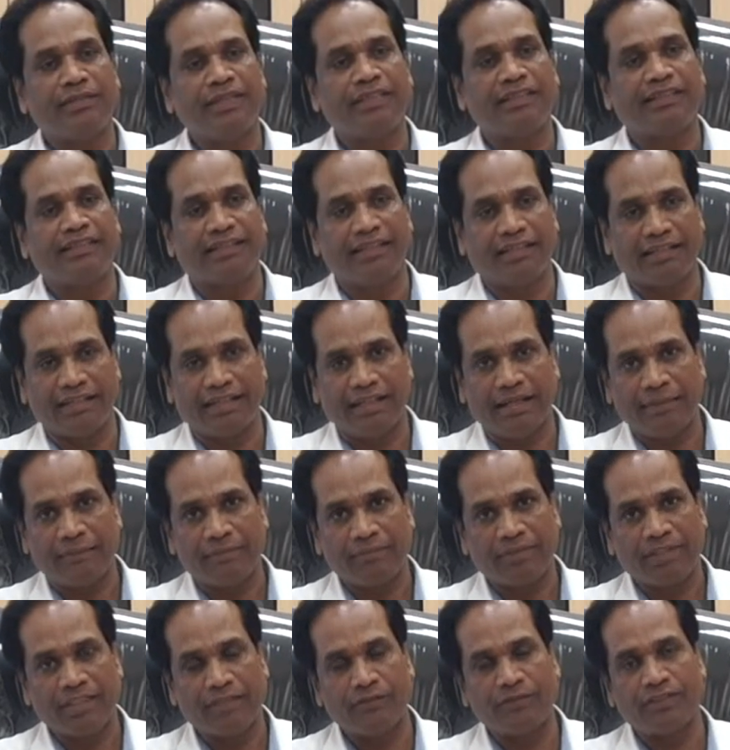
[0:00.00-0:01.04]
big data
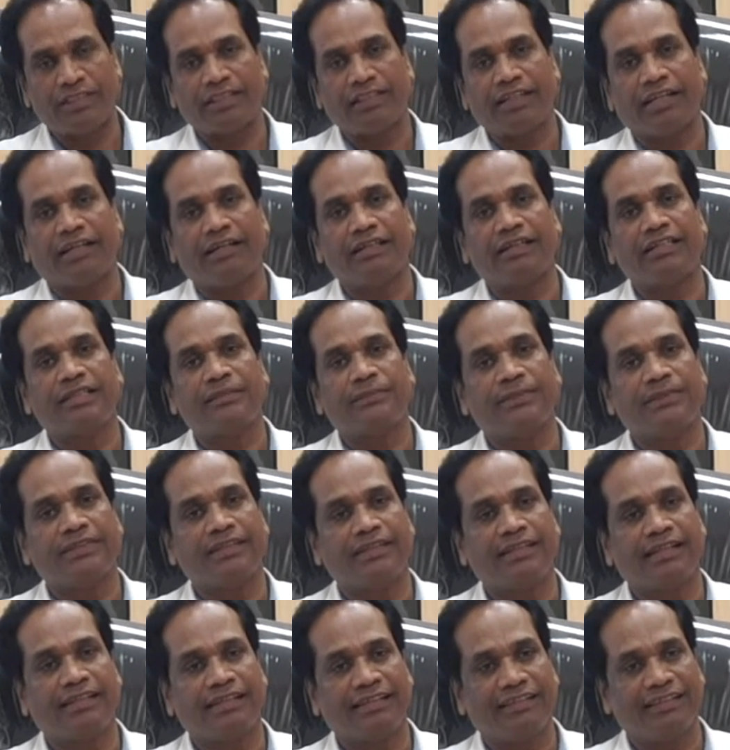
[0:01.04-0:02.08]
using
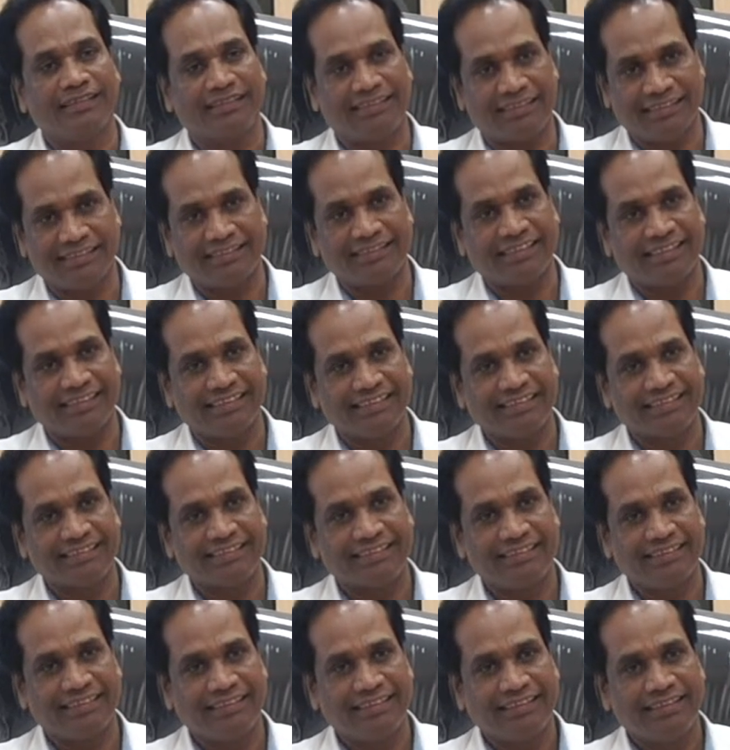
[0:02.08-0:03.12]
artificial intelligence.
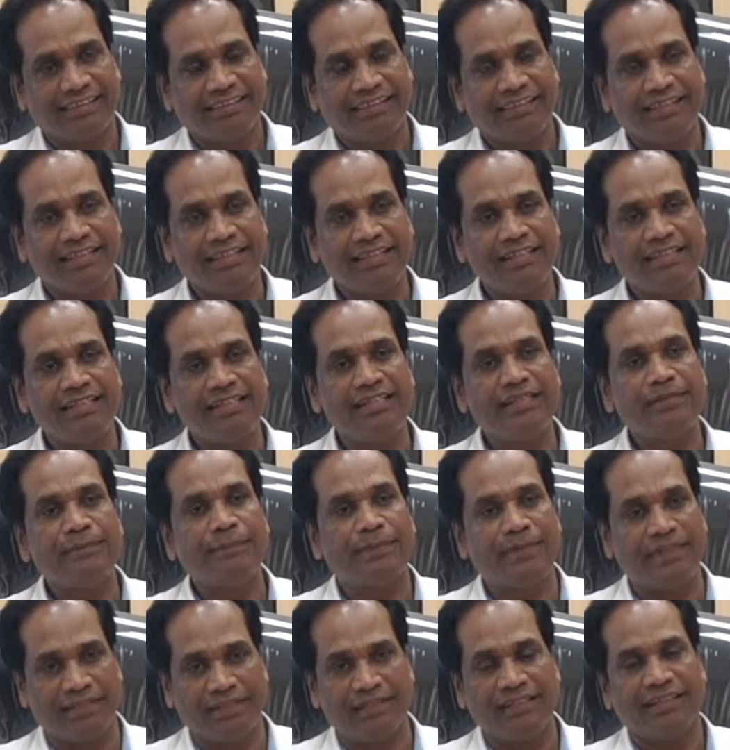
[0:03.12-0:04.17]

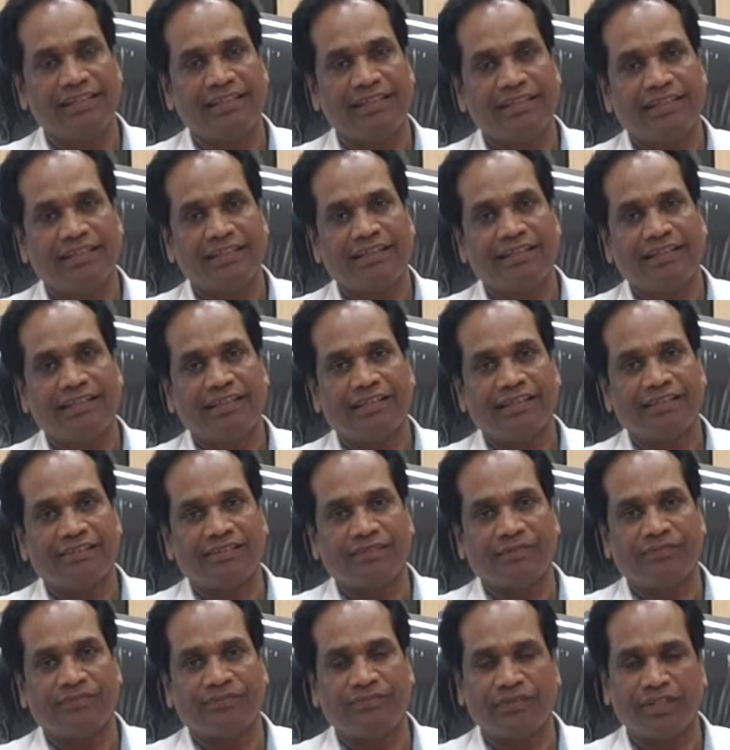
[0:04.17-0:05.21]
TEEP is
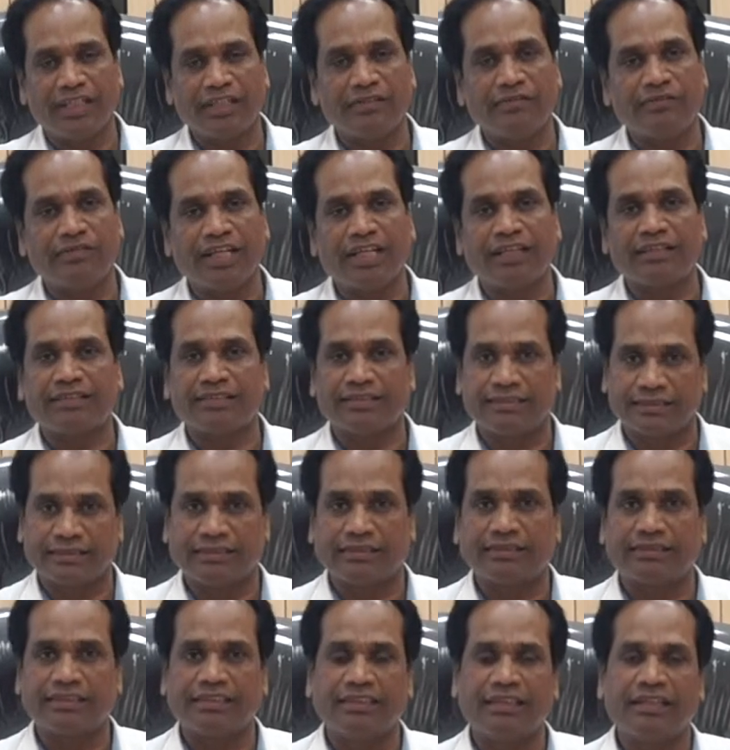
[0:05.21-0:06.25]
a very well
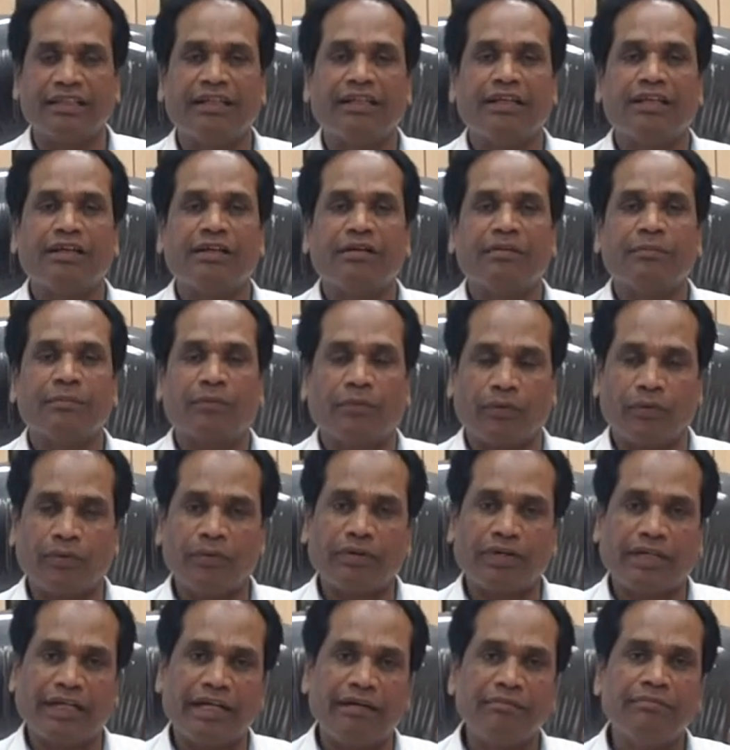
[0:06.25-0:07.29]
thought
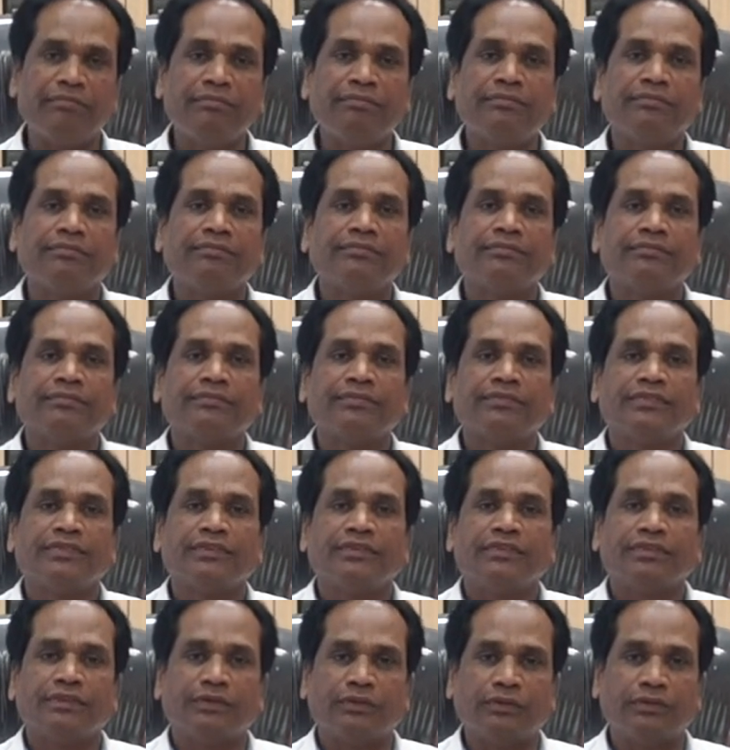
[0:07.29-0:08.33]
program
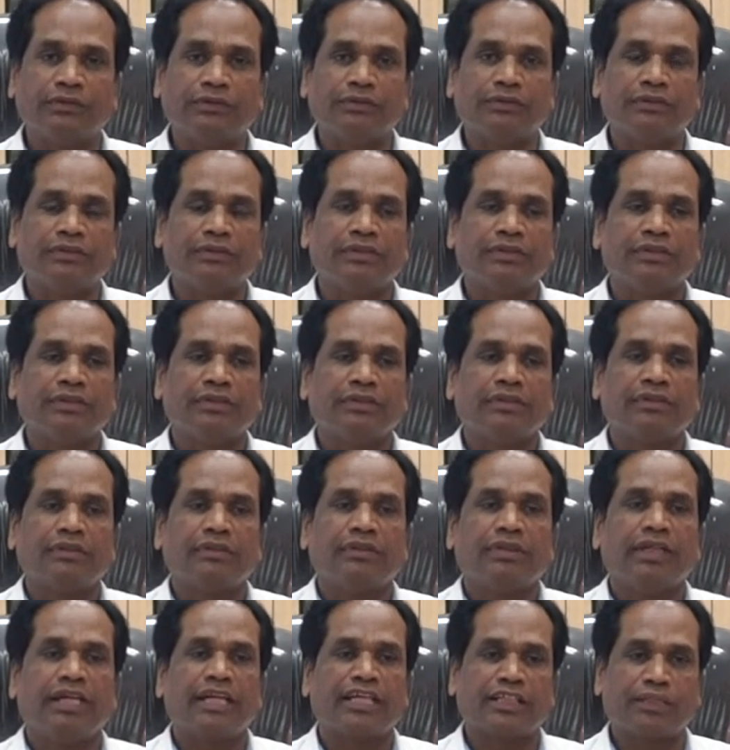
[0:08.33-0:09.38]
to
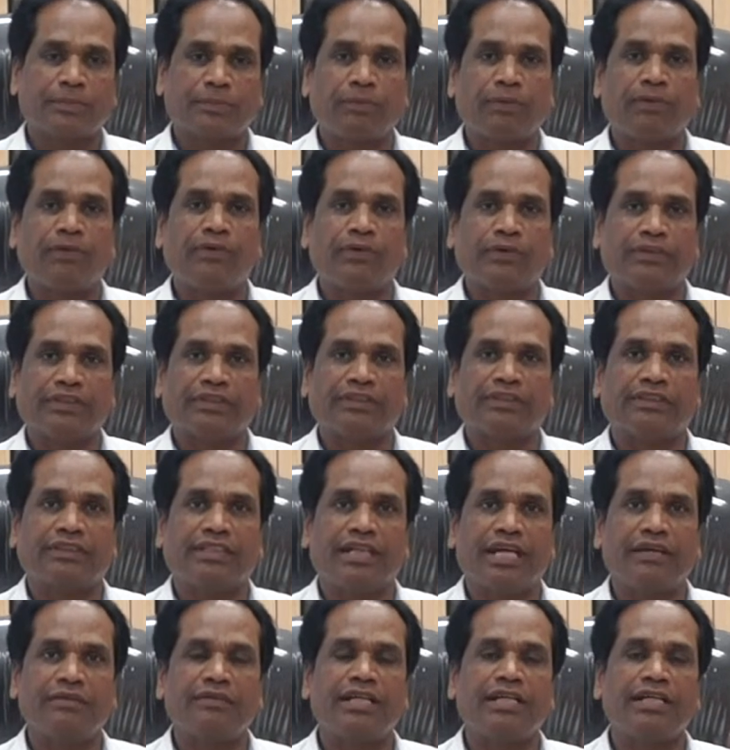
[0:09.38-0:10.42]
explore the
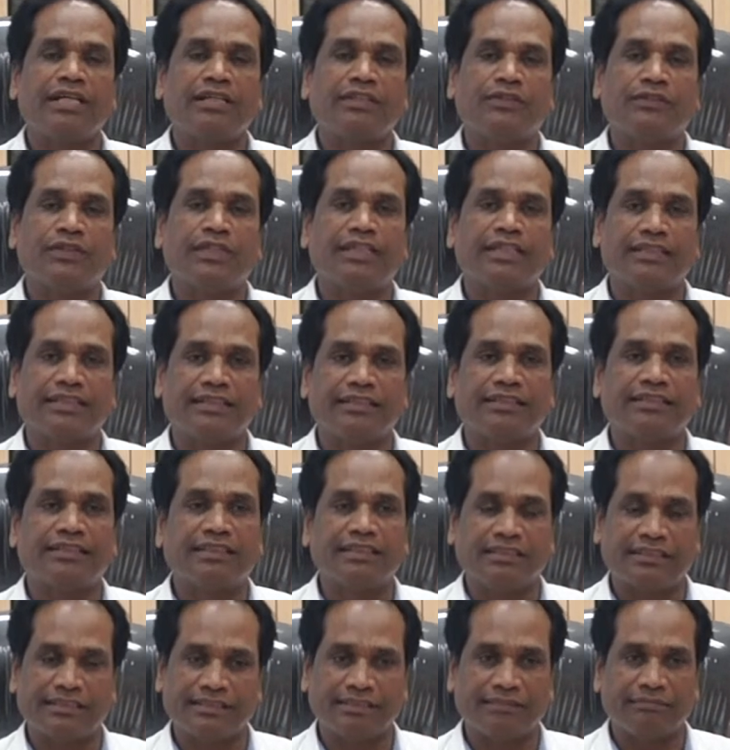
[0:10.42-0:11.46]
Taiwan education
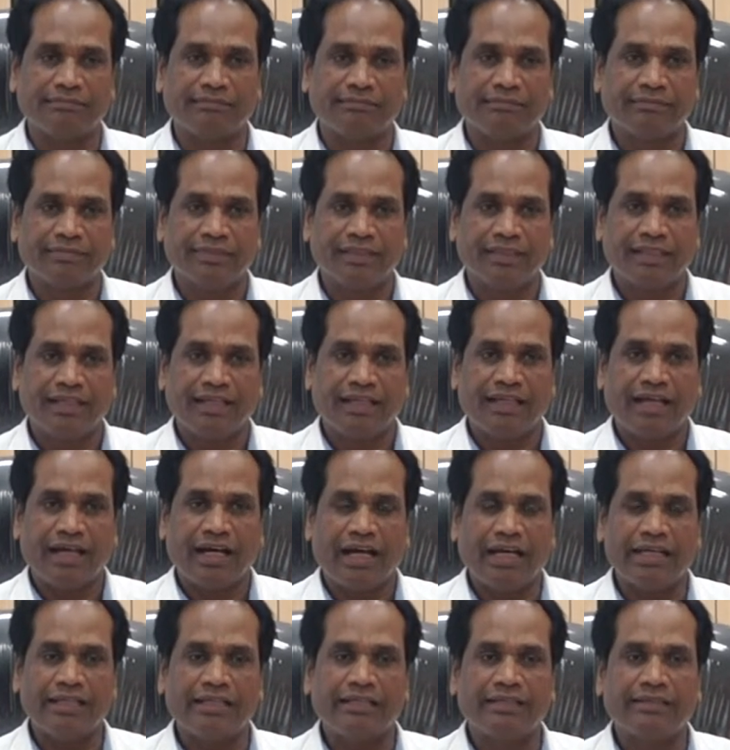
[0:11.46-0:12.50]
system.
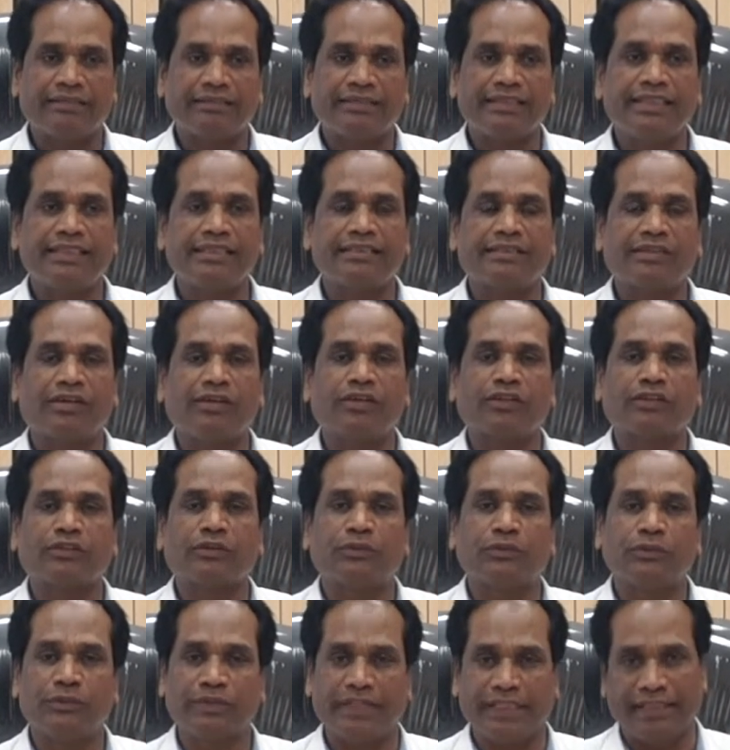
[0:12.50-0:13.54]
I encourage all
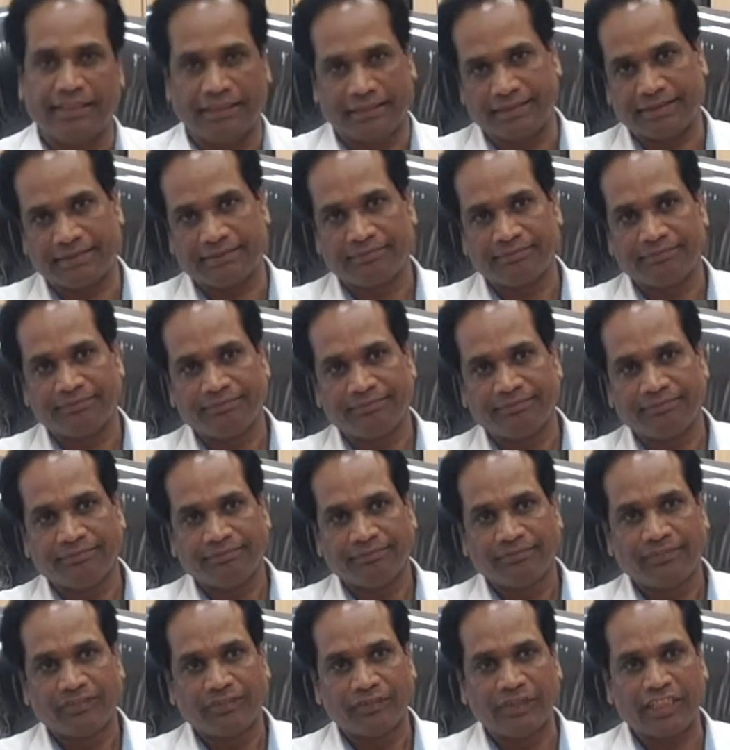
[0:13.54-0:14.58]
students
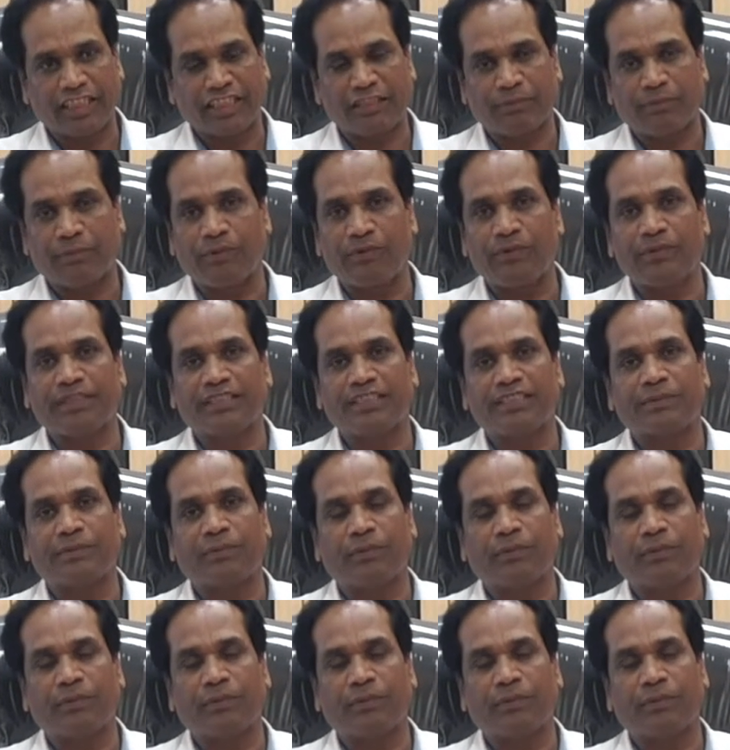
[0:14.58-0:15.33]
to explore this